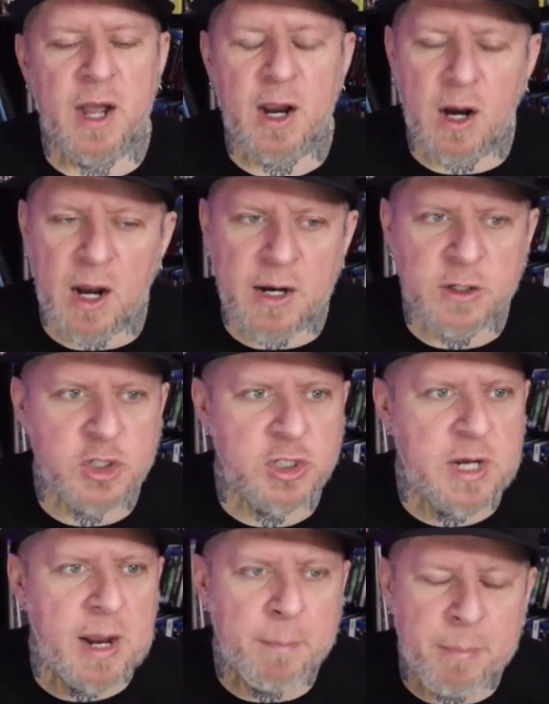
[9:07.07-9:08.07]
I
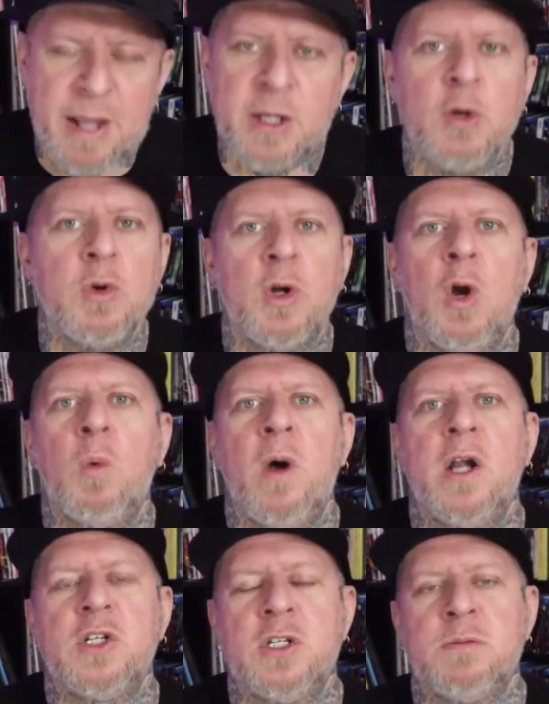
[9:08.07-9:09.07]
beg you to go
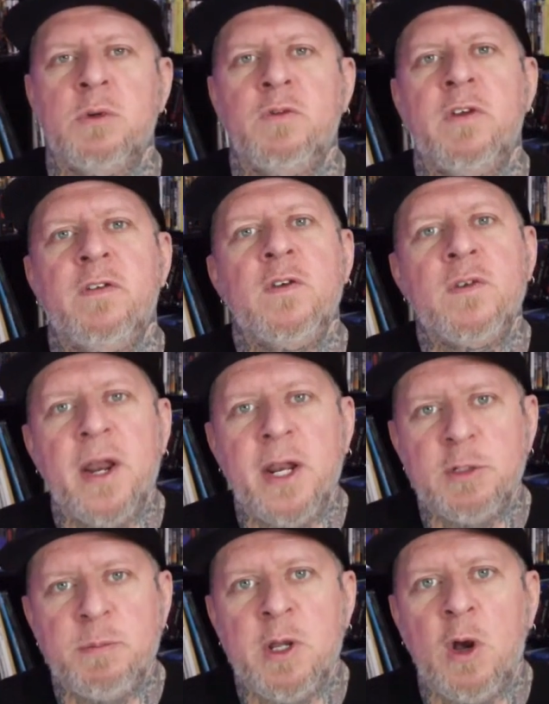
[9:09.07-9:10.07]
watch this movie. If you've got
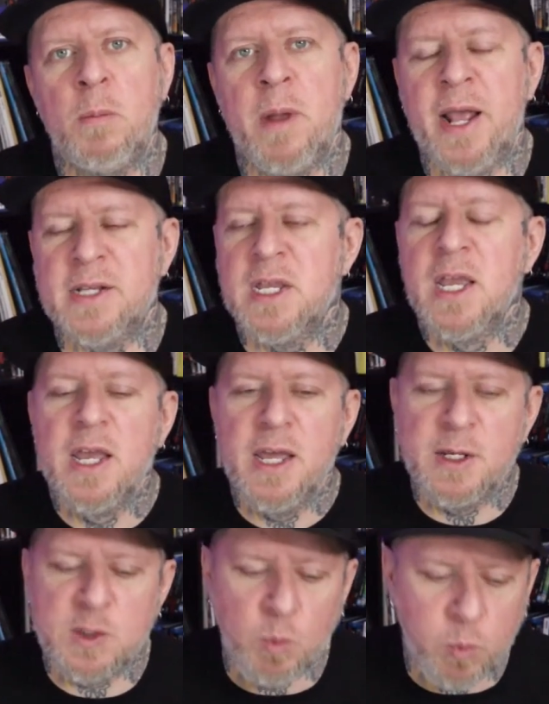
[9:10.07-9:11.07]
HBO Max, it
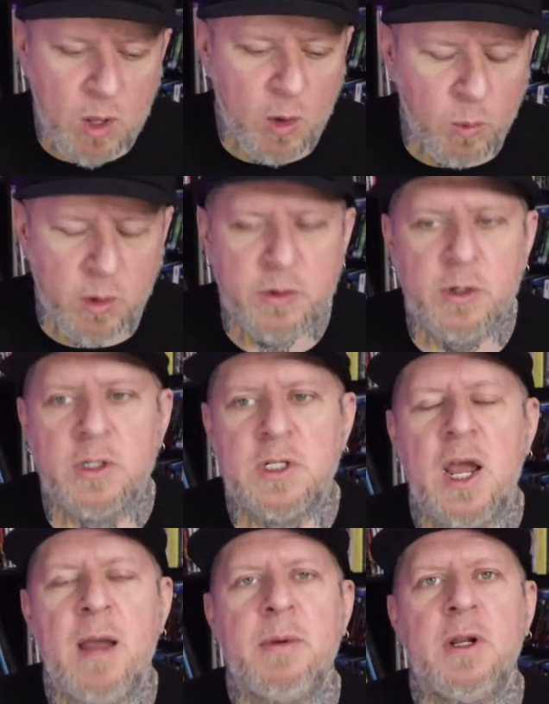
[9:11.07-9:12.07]
is well worth your
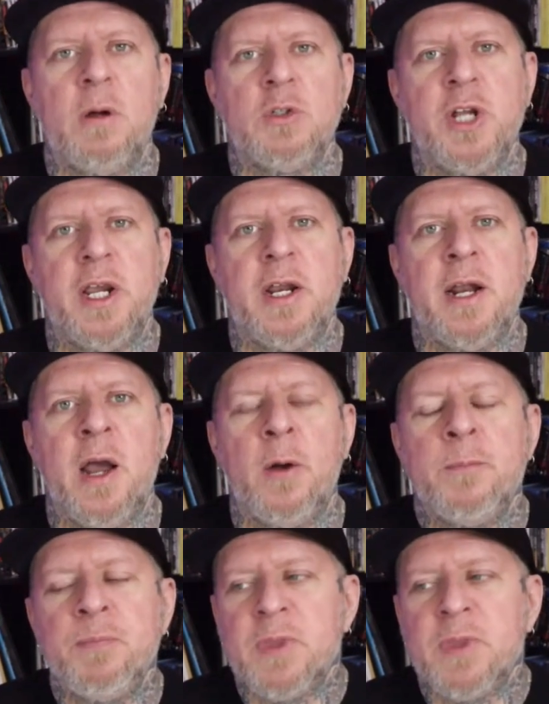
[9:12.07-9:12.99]
time to go check it out.